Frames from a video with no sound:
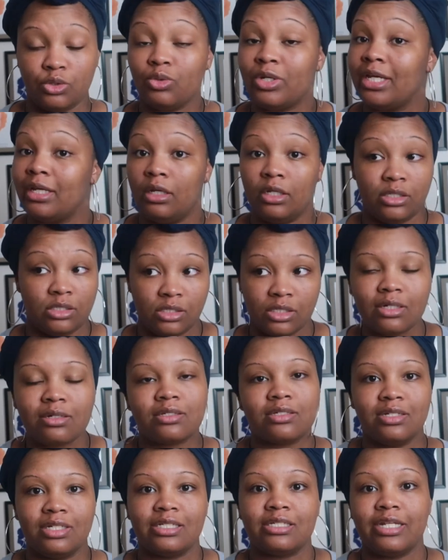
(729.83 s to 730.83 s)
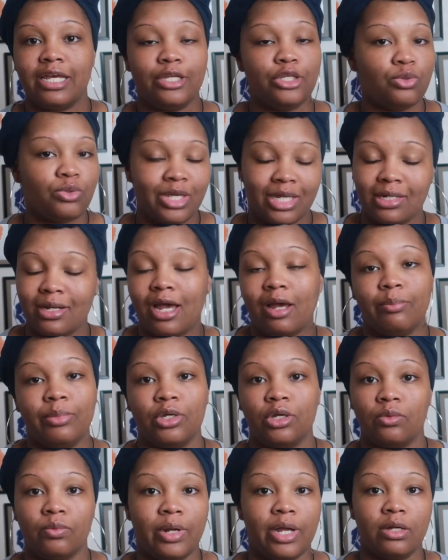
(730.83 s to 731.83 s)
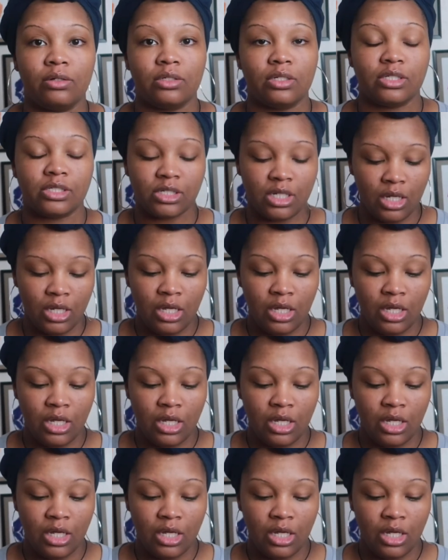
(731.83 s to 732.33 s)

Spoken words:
You can, and still to this day, you cannot be around us.